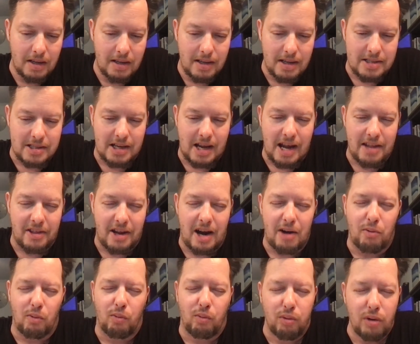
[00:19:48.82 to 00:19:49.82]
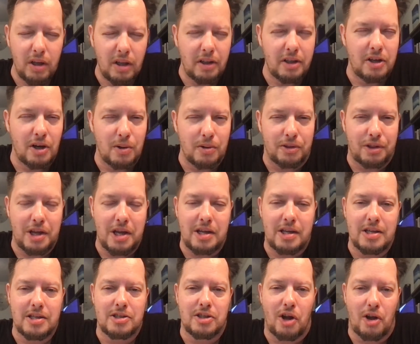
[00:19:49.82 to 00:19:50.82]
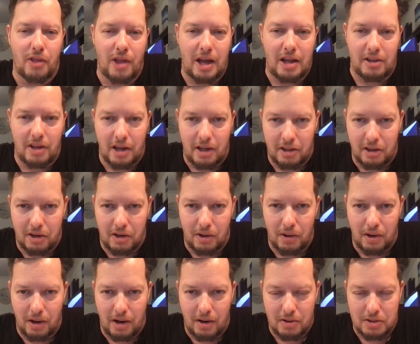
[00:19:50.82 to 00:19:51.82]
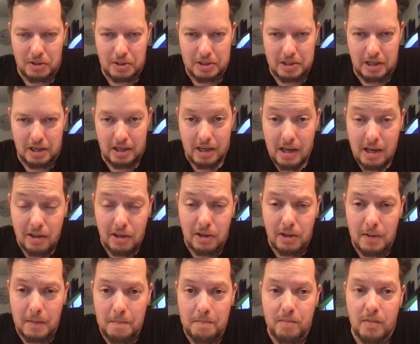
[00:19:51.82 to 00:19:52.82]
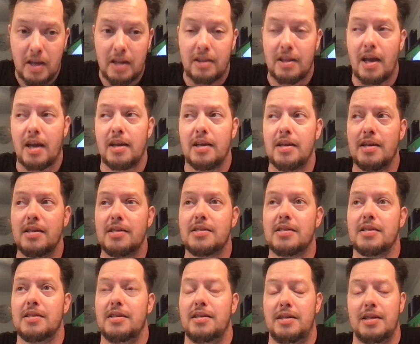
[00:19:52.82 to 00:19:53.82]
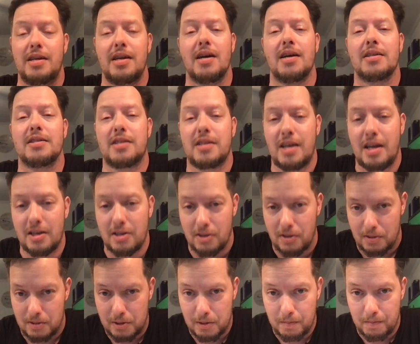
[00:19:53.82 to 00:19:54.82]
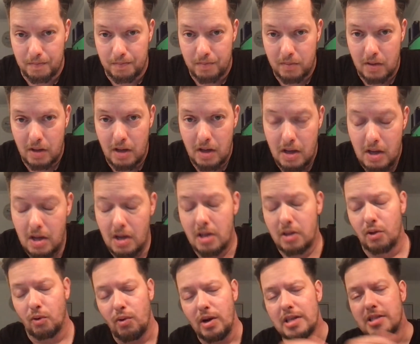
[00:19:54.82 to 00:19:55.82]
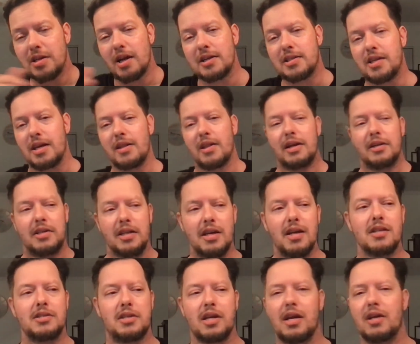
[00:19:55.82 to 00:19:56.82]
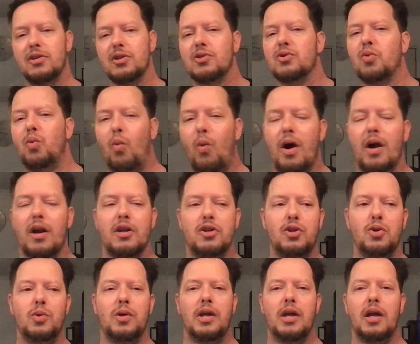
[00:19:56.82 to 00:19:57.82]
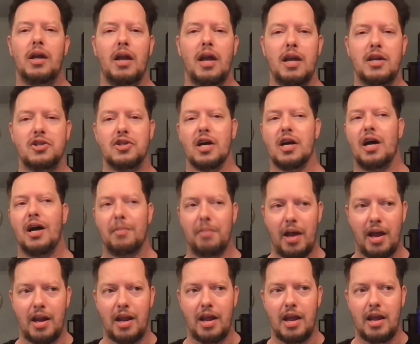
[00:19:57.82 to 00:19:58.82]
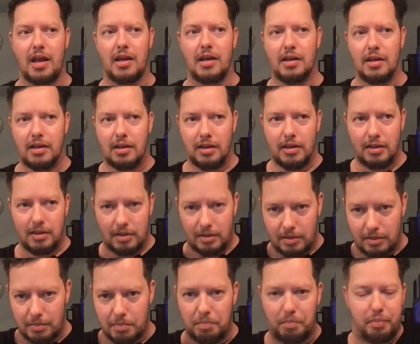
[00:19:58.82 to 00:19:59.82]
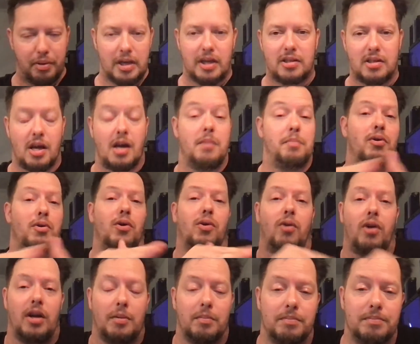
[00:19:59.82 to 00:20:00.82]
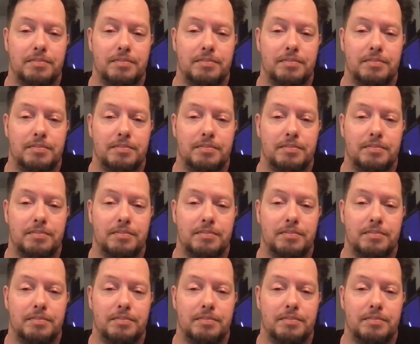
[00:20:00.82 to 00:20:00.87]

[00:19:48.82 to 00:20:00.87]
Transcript: is a guy that I really don't think is all that likely to go to Arizona State either, and that is Deion Sanders. The reason I say that, Deion Sanders wanted to get a job at a big-time program